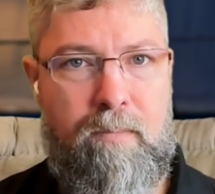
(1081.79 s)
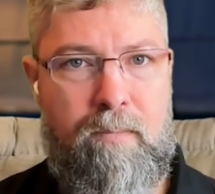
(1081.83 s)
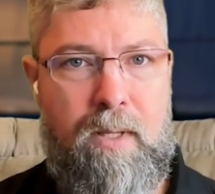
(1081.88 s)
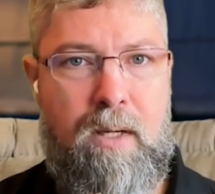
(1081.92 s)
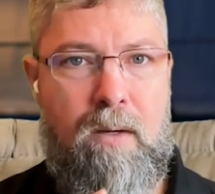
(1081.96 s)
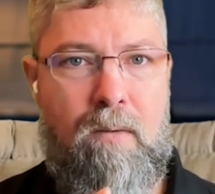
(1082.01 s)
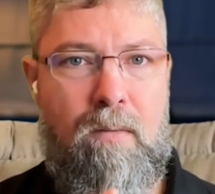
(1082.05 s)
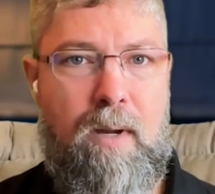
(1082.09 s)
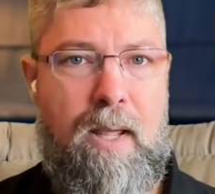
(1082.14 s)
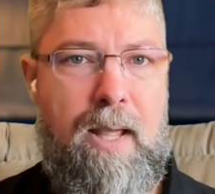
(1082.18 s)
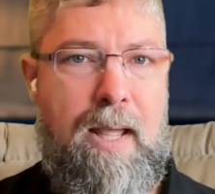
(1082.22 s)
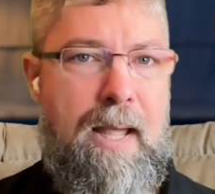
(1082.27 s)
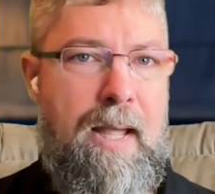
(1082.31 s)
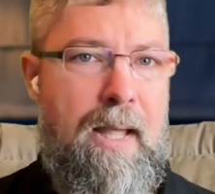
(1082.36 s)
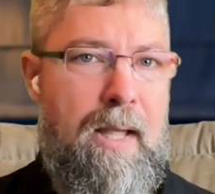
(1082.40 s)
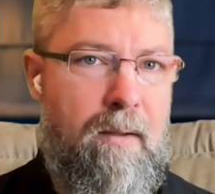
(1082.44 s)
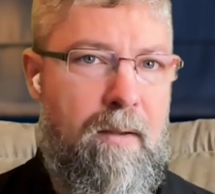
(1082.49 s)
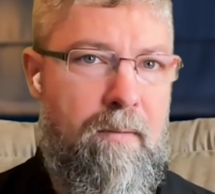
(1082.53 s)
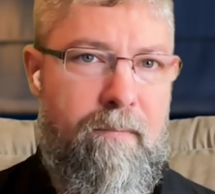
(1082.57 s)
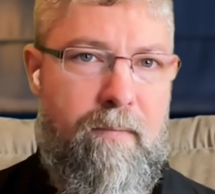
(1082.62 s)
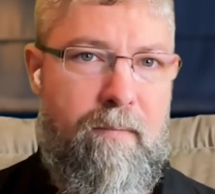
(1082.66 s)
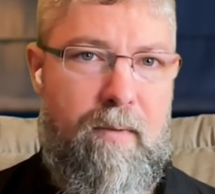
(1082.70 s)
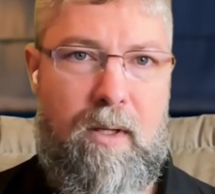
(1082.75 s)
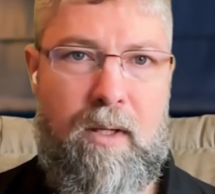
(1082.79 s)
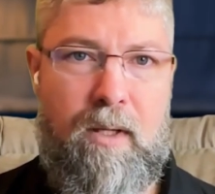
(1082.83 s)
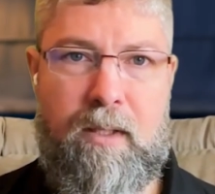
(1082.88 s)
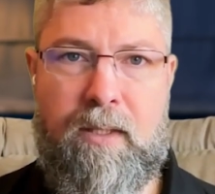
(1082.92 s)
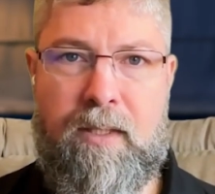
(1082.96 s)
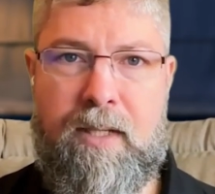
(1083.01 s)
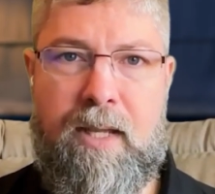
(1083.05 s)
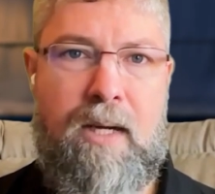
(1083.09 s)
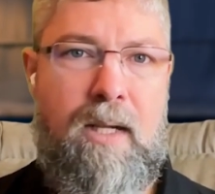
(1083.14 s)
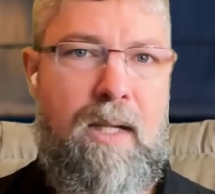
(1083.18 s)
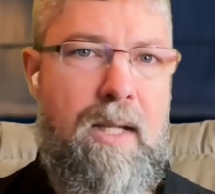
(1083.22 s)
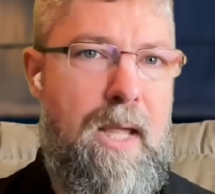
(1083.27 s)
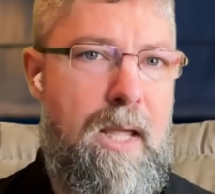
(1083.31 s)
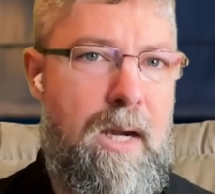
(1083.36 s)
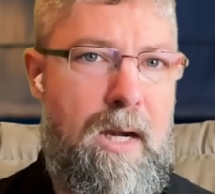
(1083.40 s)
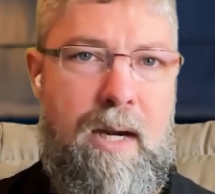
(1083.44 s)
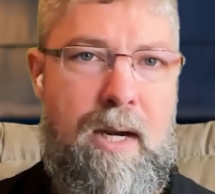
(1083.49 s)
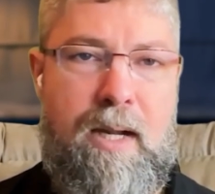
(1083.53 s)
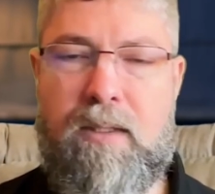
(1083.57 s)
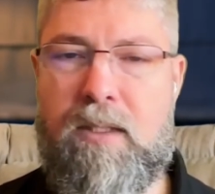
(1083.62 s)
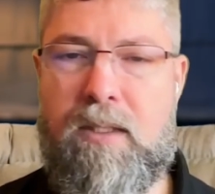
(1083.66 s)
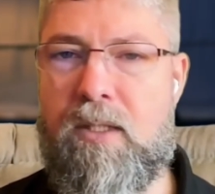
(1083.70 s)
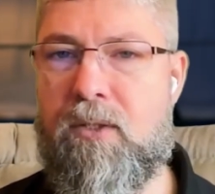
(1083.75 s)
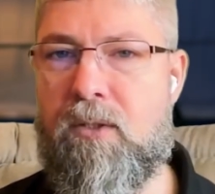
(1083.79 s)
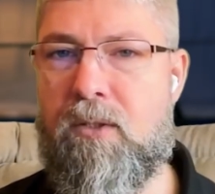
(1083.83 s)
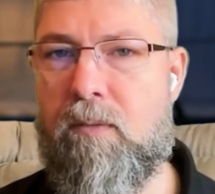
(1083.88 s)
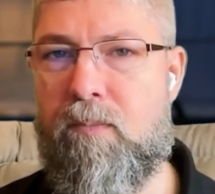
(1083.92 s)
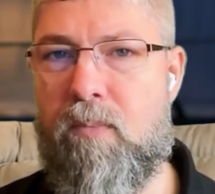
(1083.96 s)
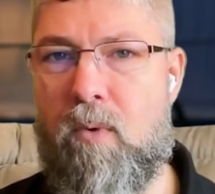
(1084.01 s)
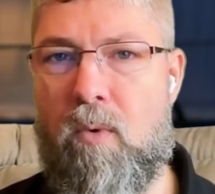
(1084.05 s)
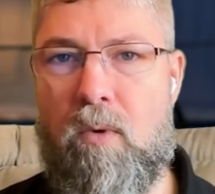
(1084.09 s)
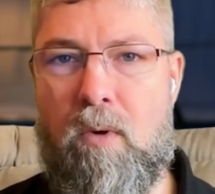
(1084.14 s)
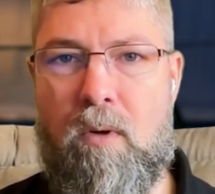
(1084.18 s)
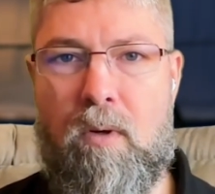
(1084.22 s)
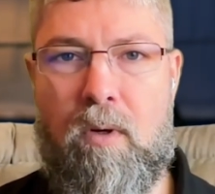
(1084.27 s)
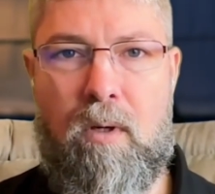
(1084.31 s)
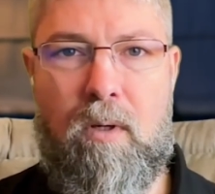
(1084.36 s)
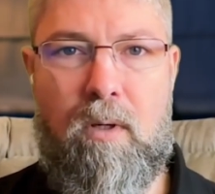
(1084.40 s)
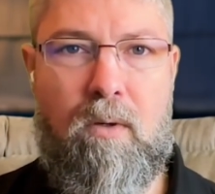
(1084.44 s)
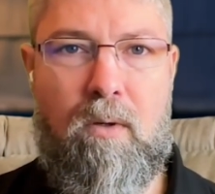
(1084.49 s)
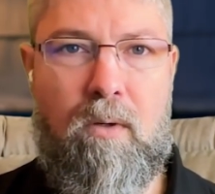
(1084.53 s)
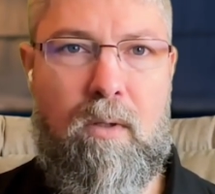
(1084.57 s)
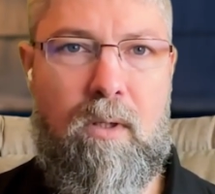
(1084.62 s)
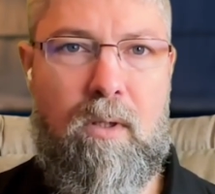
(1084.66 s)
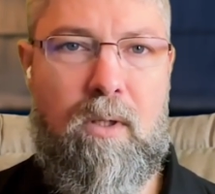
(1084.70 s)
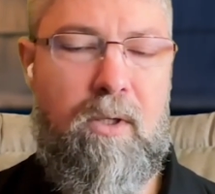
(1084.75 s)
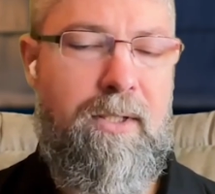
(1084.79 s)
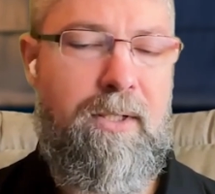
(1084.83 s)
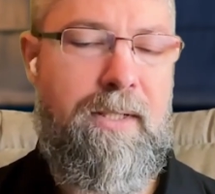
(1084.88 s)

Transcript: They don't have a dedicated IT support or